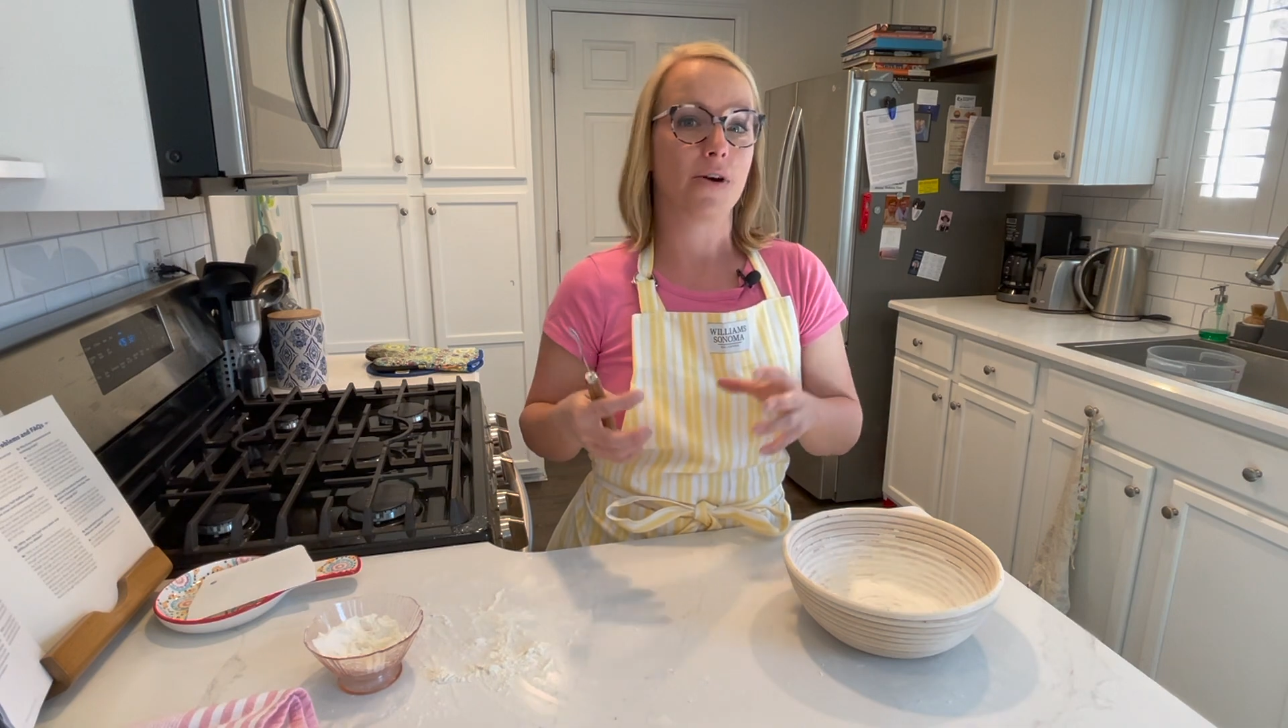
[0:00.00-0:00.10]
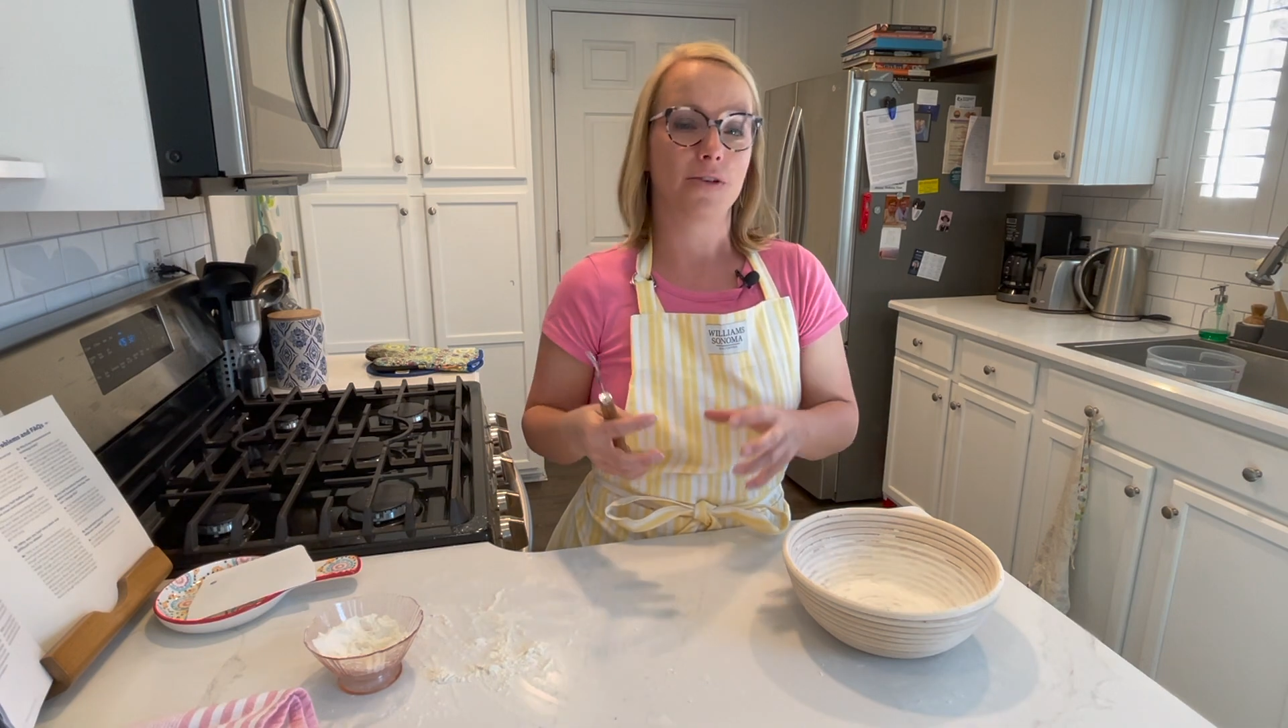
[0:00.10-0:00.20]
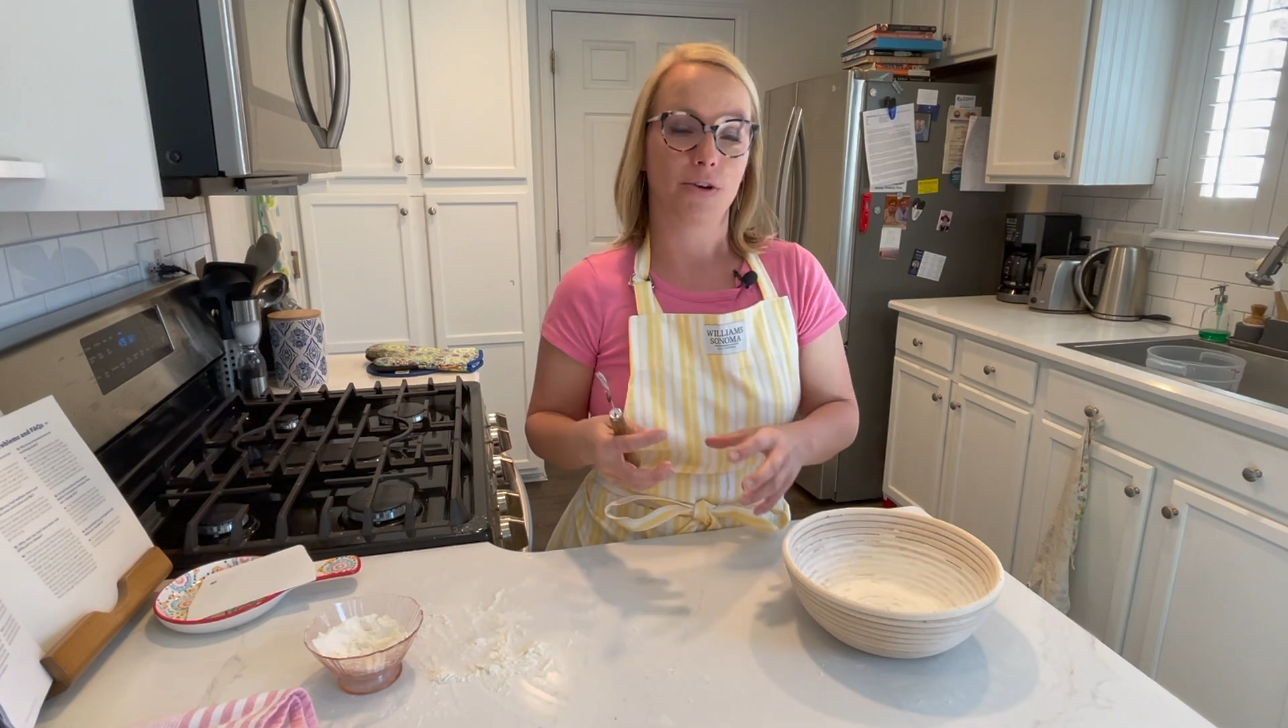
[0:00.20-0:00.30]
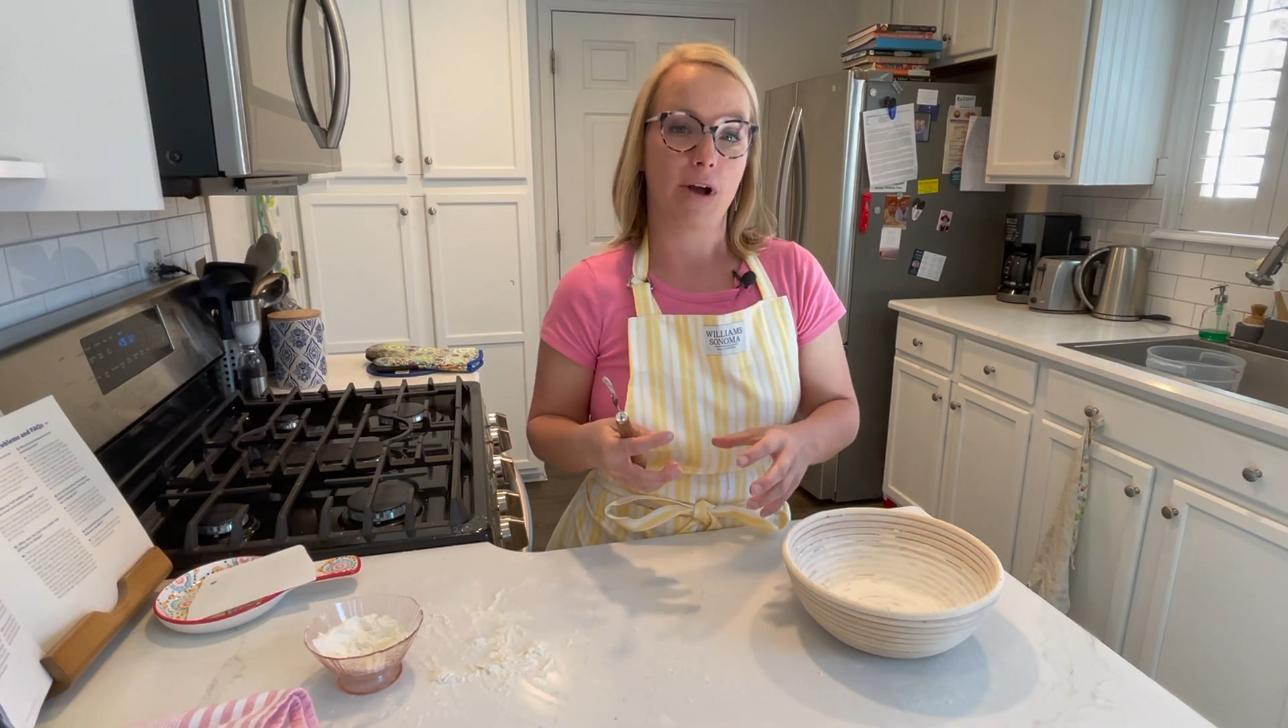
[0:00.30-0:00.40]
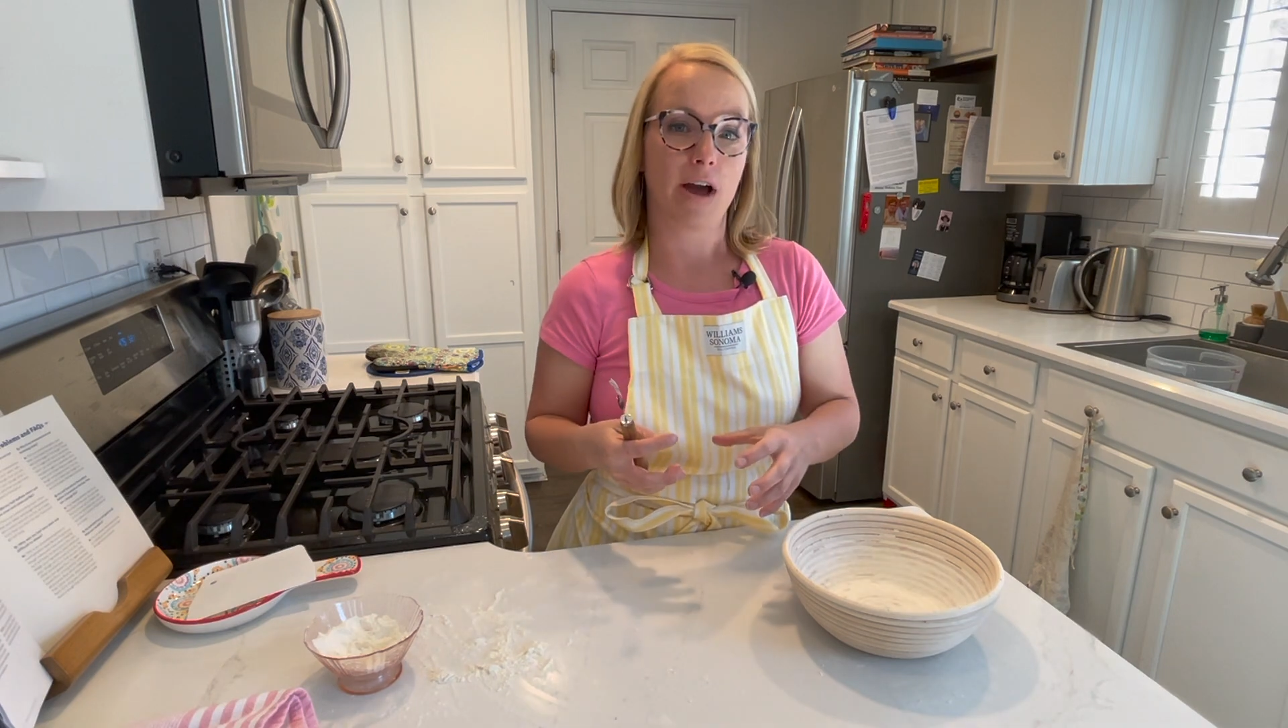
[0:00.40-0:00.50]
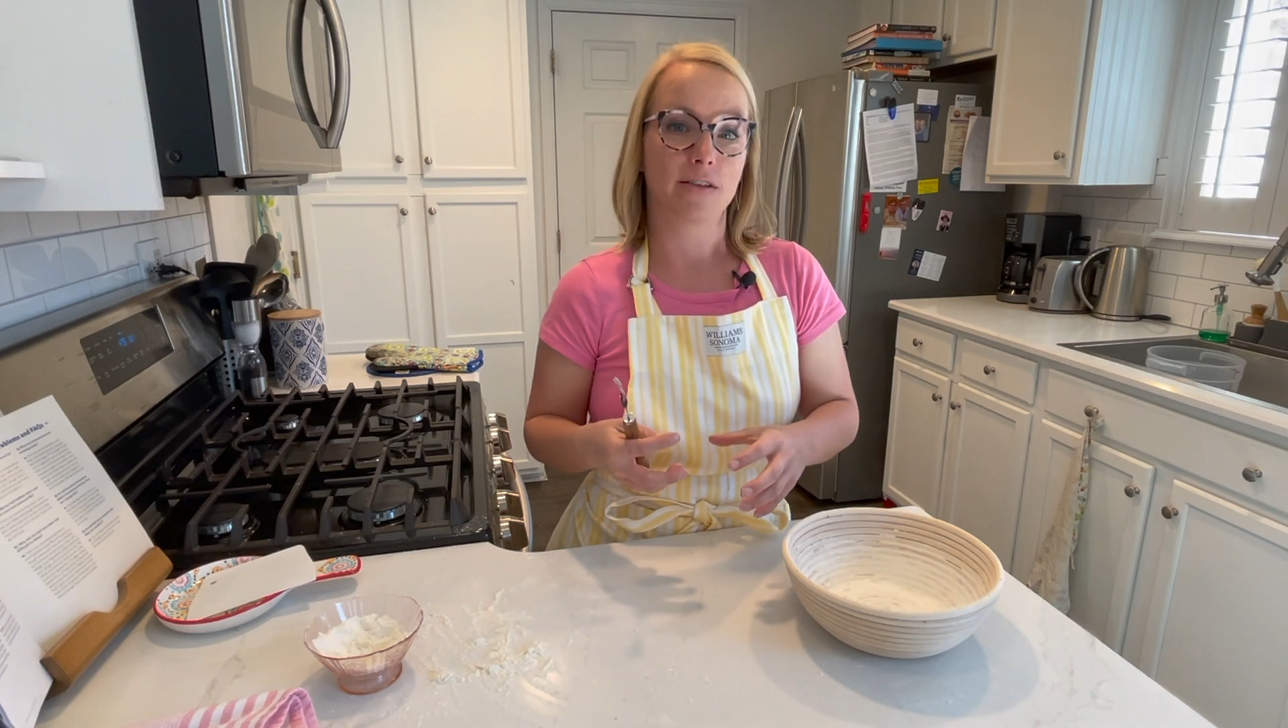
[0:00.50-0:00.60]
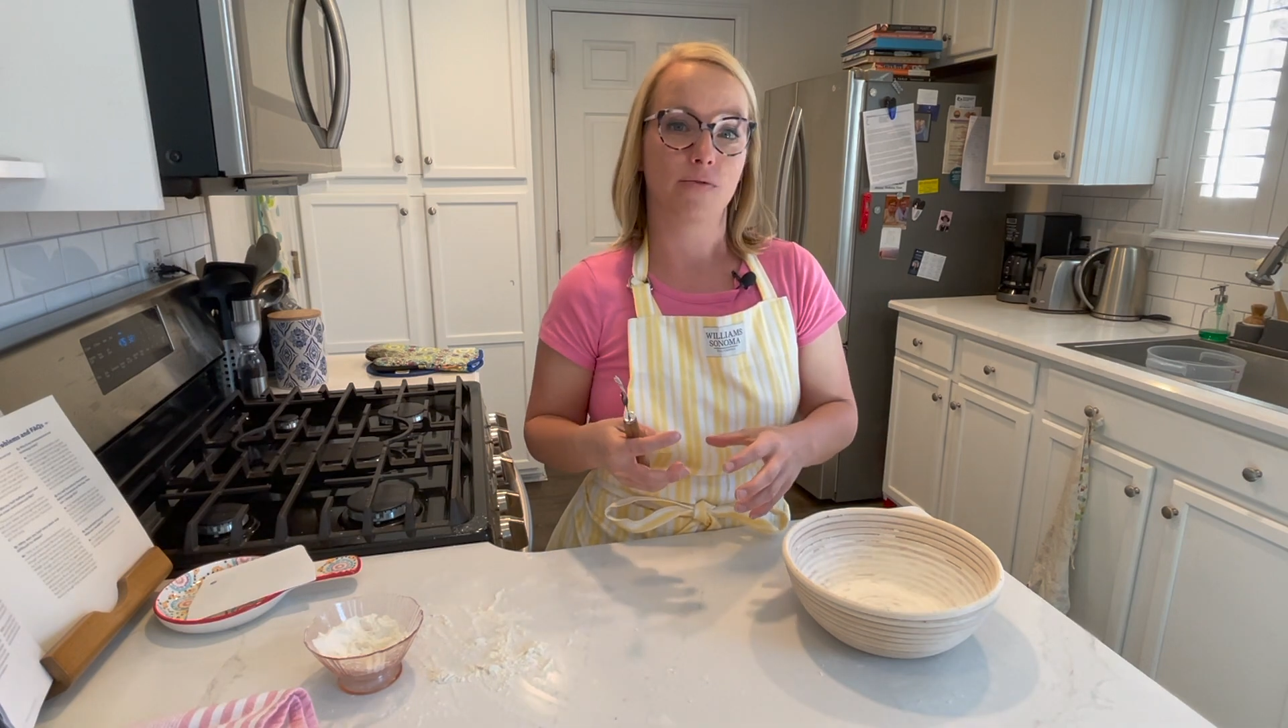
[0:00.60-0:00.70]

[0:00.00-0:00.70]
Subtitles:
all the cracks